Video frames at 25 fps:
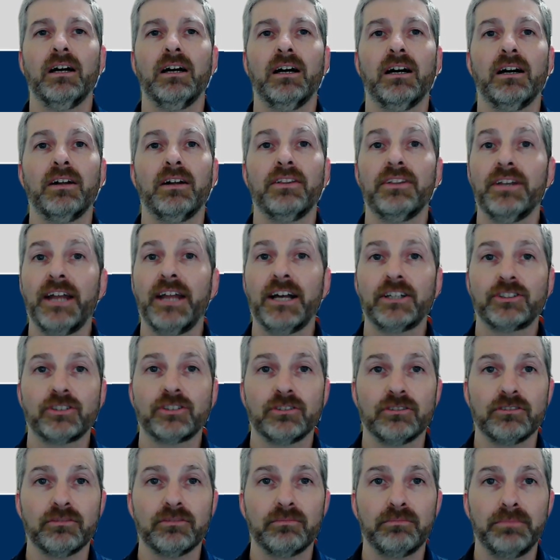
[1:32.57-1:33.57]
The
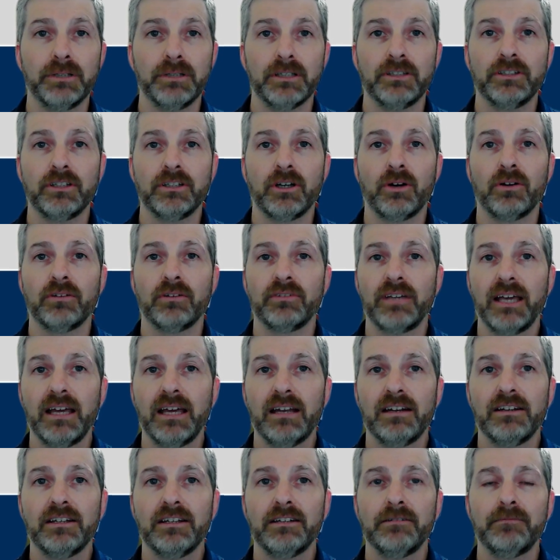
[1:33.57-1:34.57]
National Building Code of
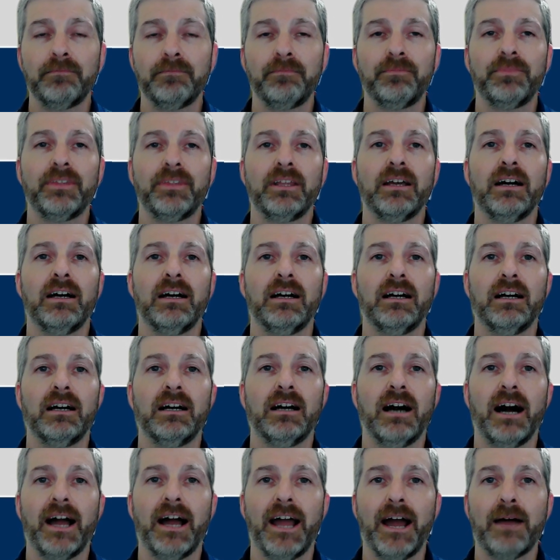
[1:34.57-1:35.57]
Canada,
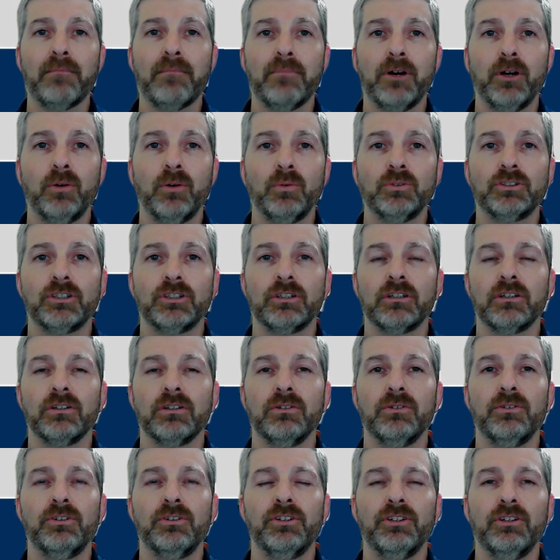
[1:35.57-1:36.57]
IAPMO, which
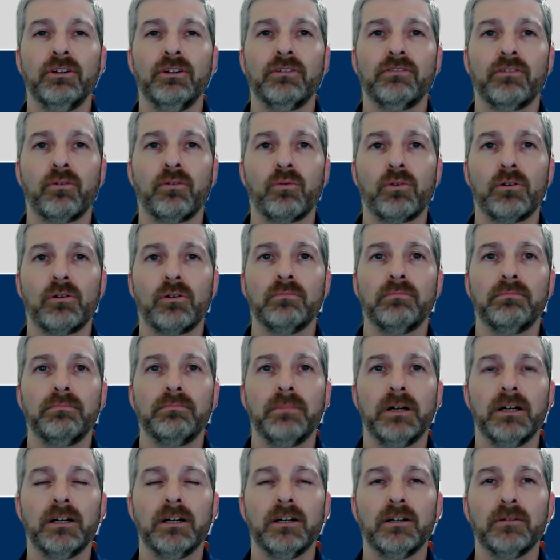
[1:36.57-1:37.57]
includes the Uniform
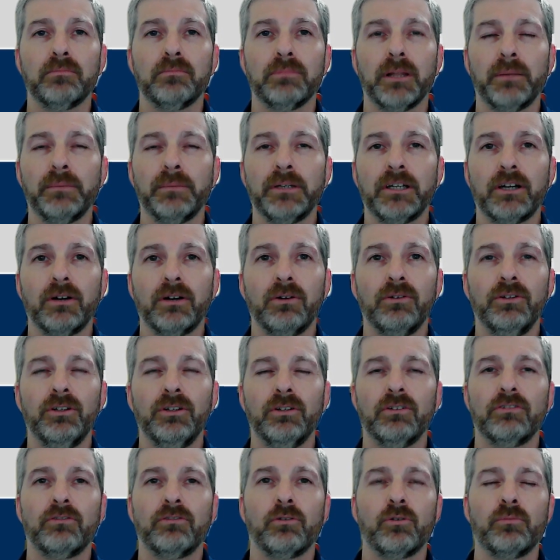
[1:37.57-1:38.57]
Plumbing Code and the
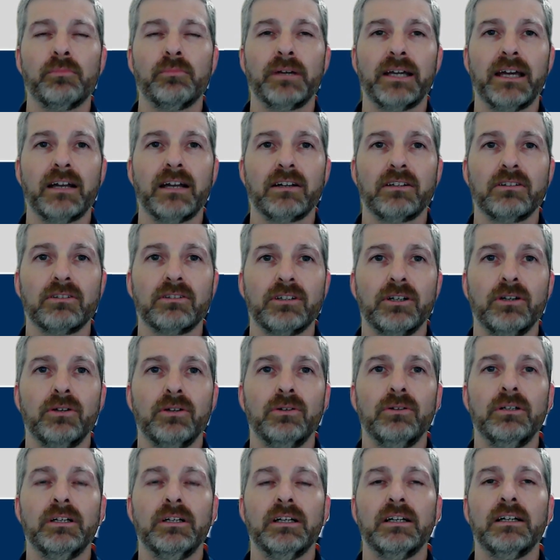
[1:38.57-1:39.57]
Uniform Mechanical
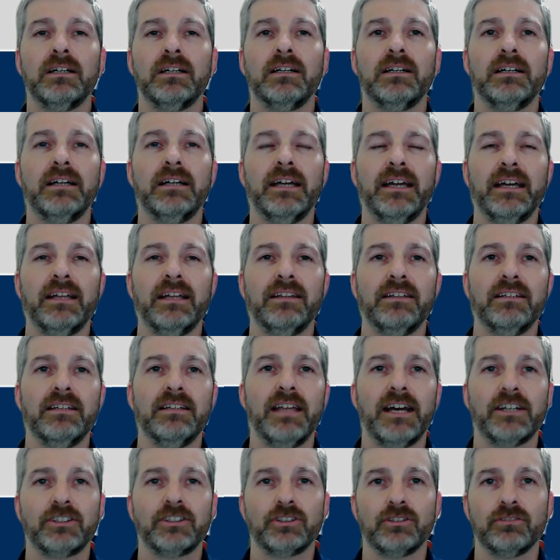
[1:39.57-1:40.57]
Code, and the
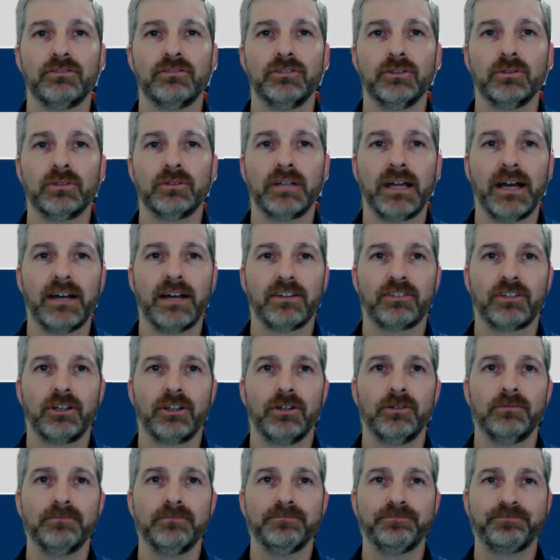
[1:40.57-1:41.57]
National Fuel Gas
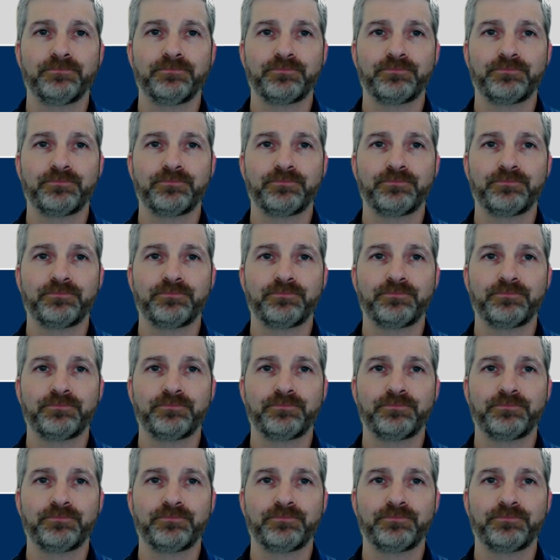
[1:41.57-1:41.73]
Code.